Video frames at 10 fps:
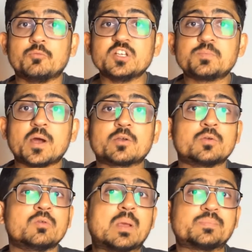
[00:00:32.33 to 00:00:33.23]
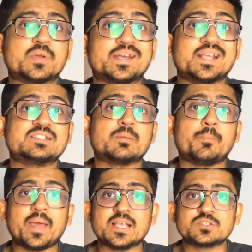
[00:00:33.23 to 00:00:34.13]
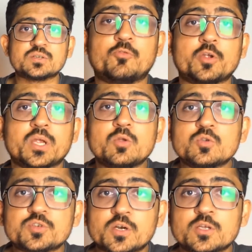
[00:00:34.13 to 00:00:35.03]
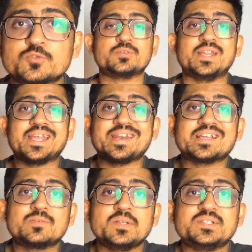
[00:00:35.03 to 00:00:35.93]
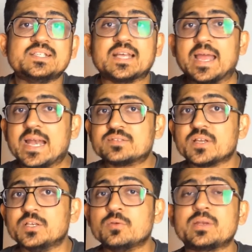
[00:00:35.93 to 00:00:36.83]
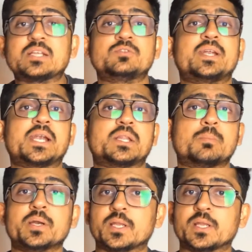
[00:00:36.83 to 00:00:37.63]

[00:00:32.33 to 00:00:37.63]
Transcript: that which part on your website is the best for your user, so they can actually see the ads and you can actually get the